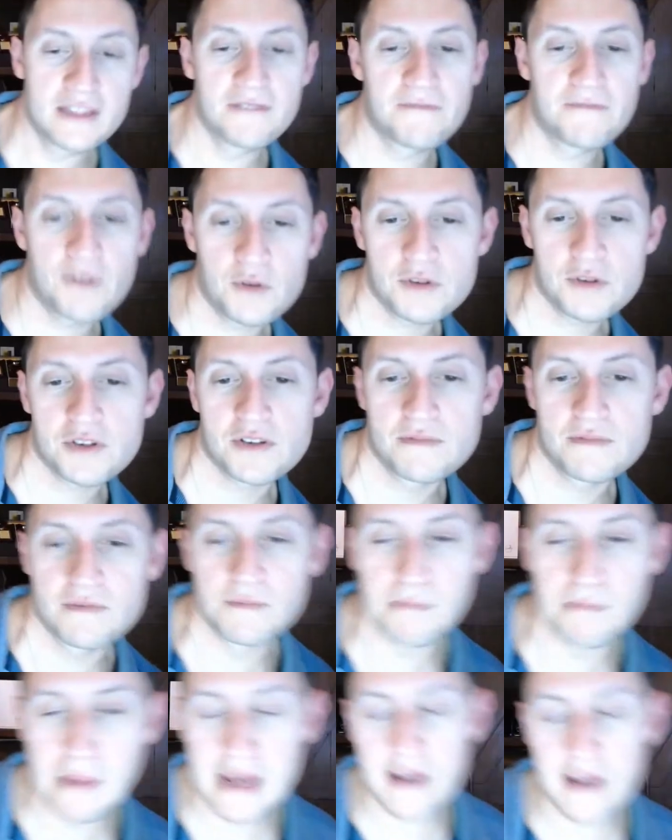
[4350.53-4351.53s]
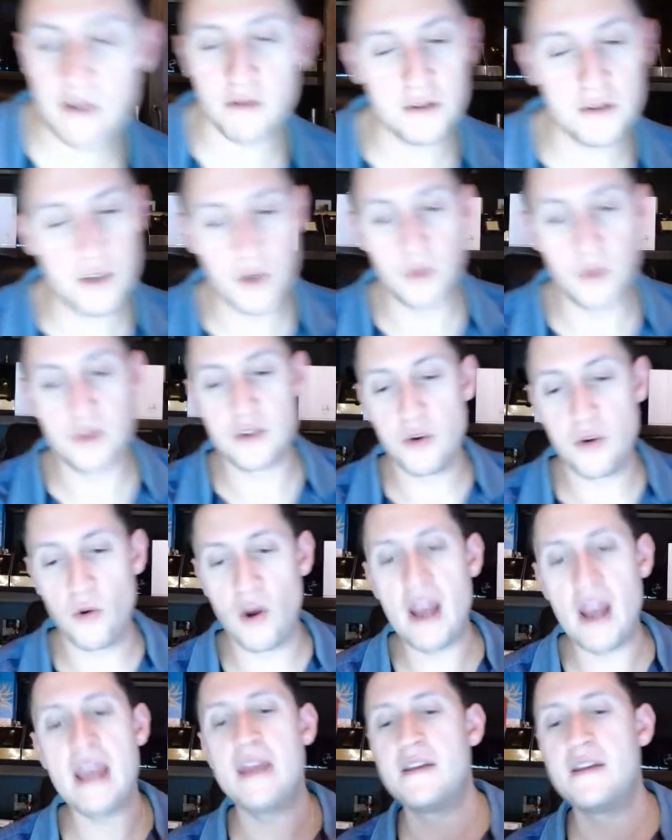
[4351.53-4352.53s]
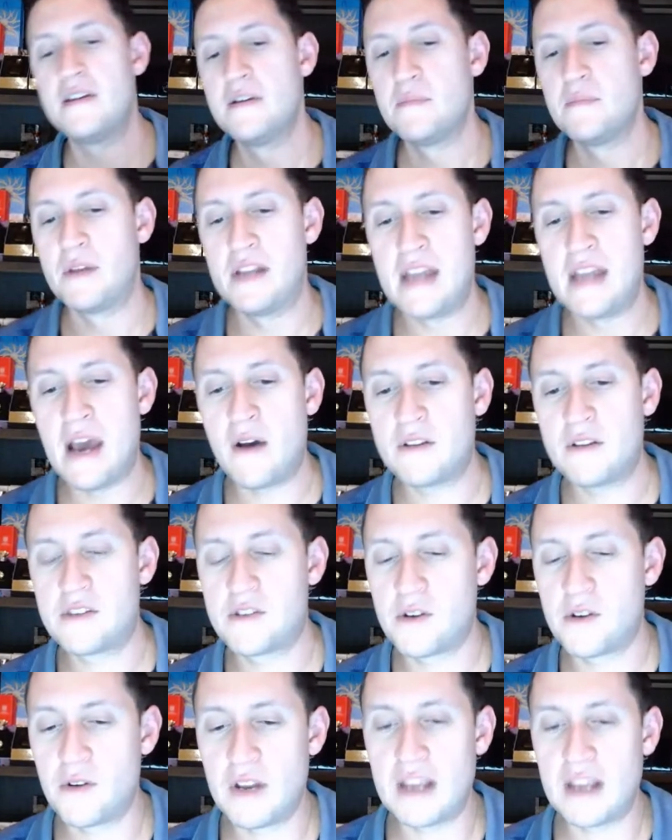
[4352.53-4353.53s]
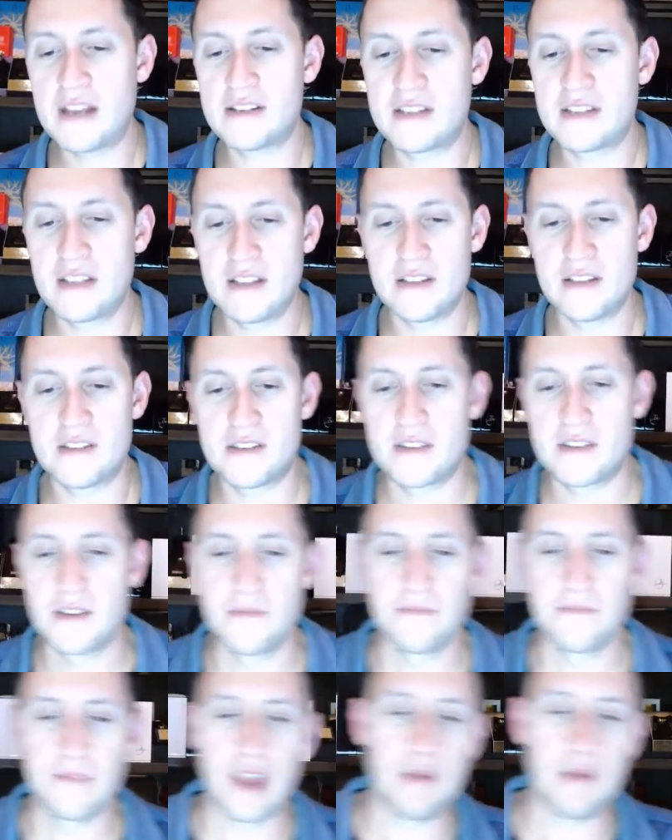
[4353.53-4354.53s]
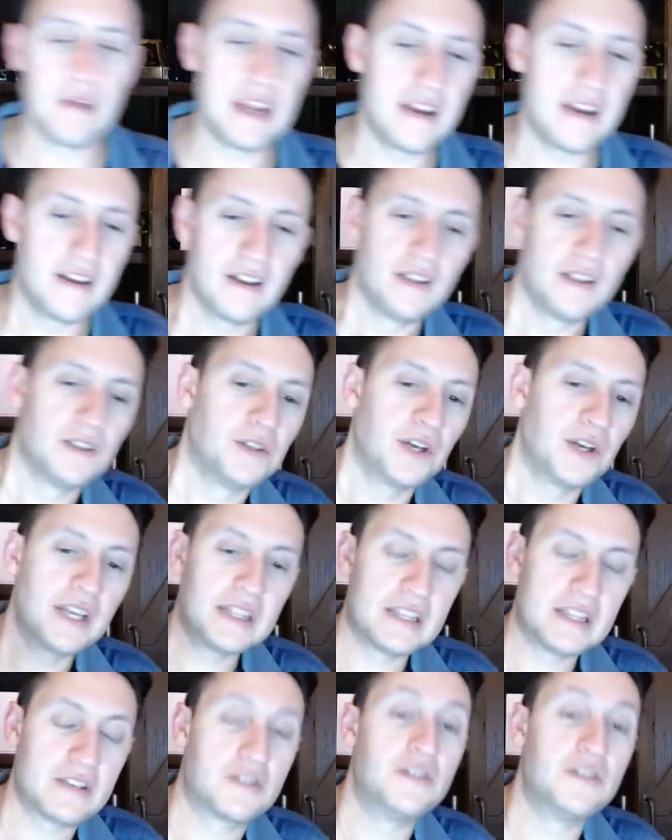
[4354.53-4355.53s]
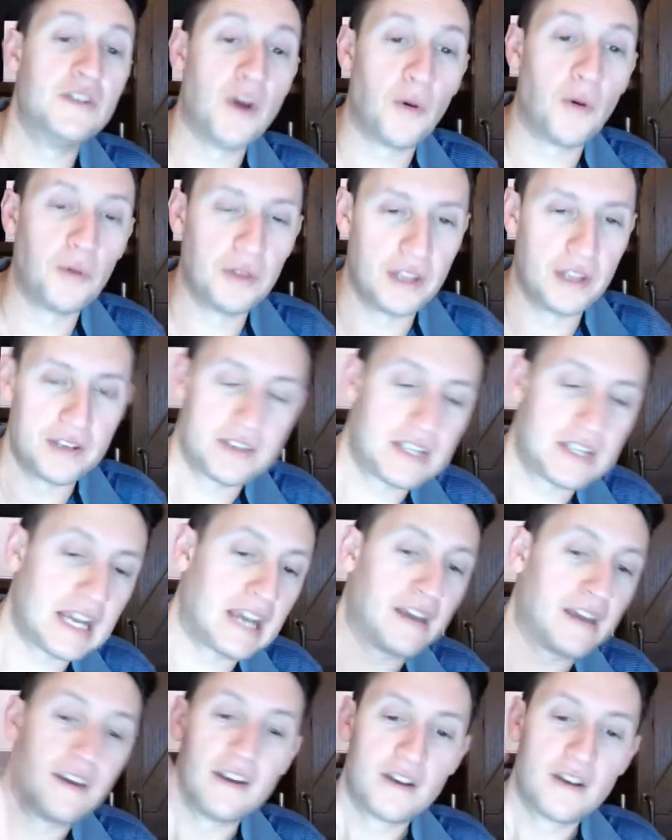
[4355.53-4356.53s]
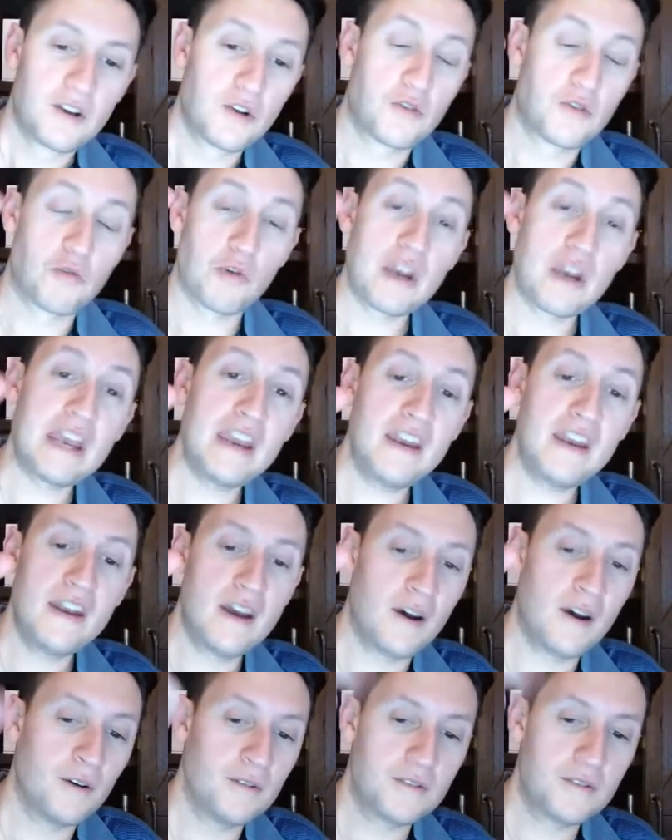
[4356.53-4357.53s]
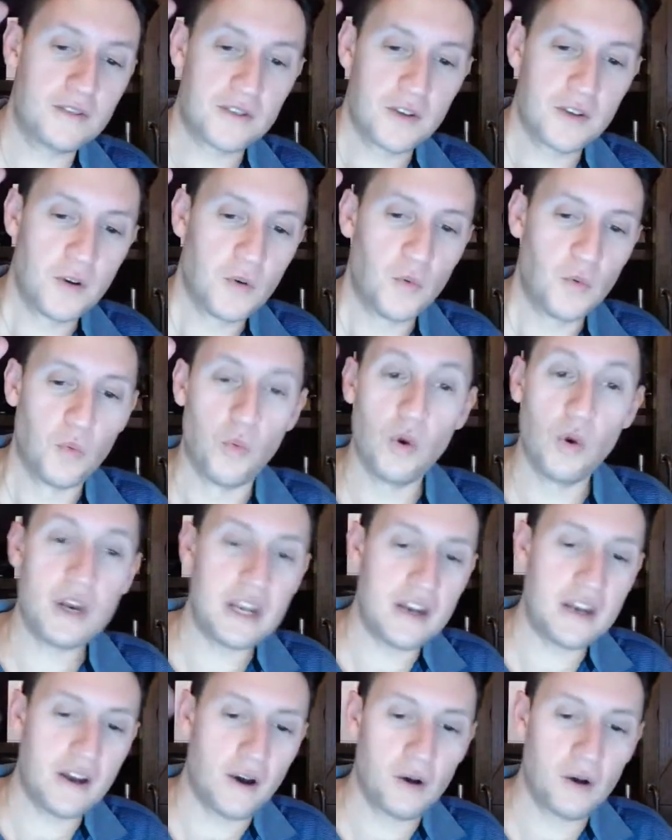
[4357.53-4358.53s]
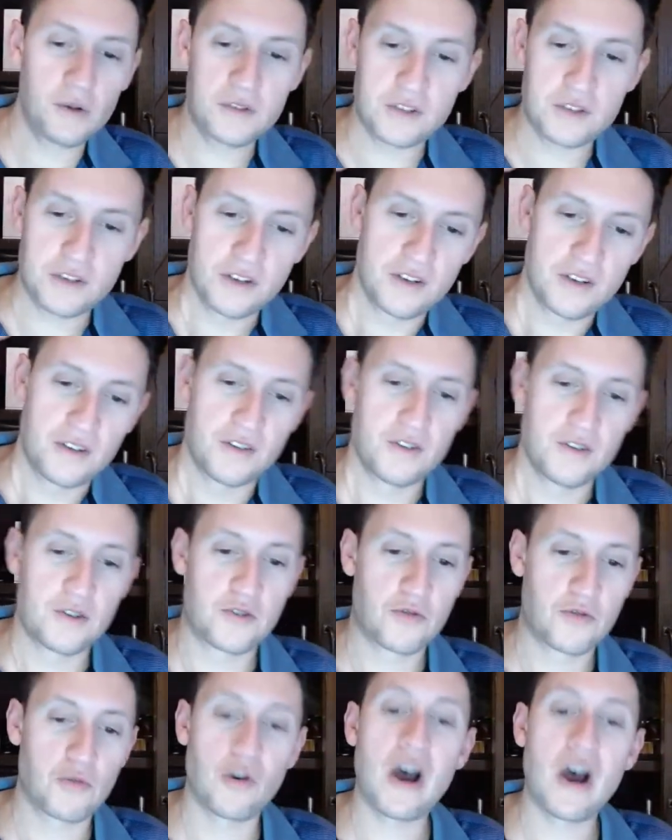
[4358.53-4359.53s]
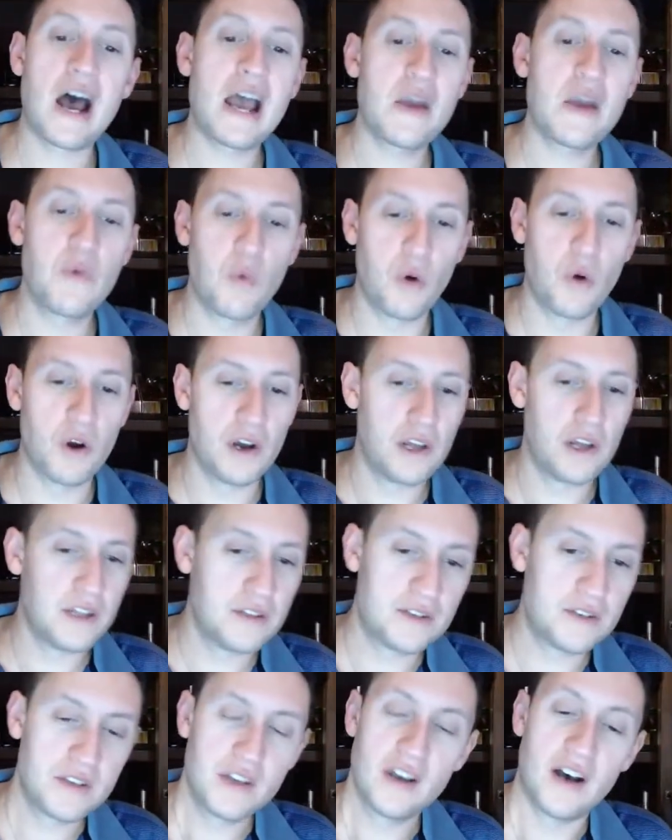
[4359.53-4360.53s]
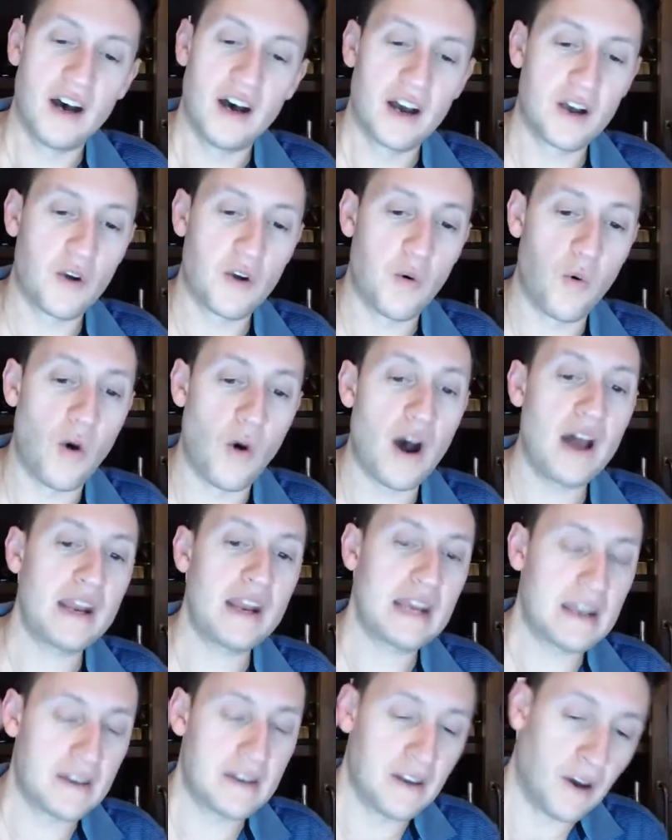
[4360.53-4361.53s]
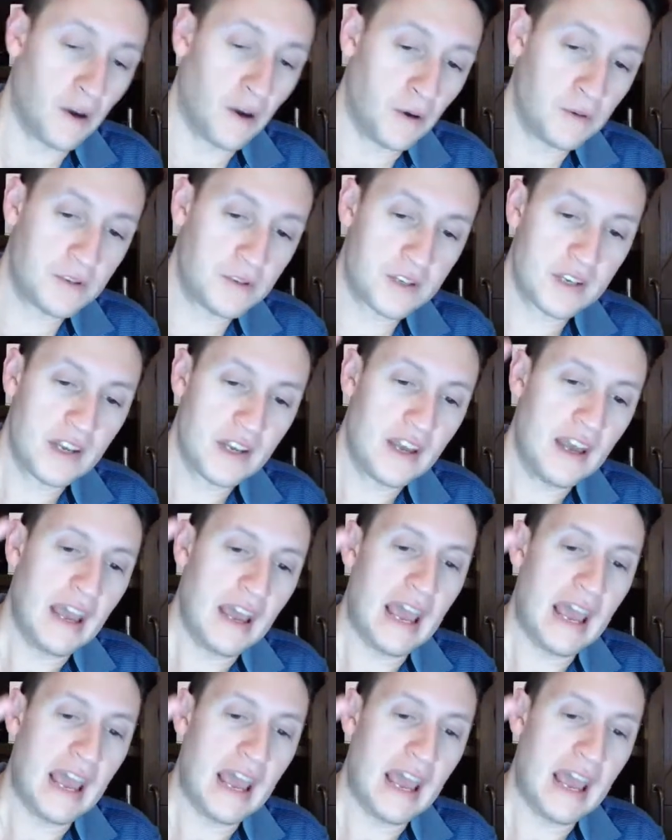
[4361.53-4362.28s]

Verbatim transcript: the first minute or two was great, but now it's turning into this. I mean, look at this note listing: green notes, woody notes, dry woods, aquatic notes,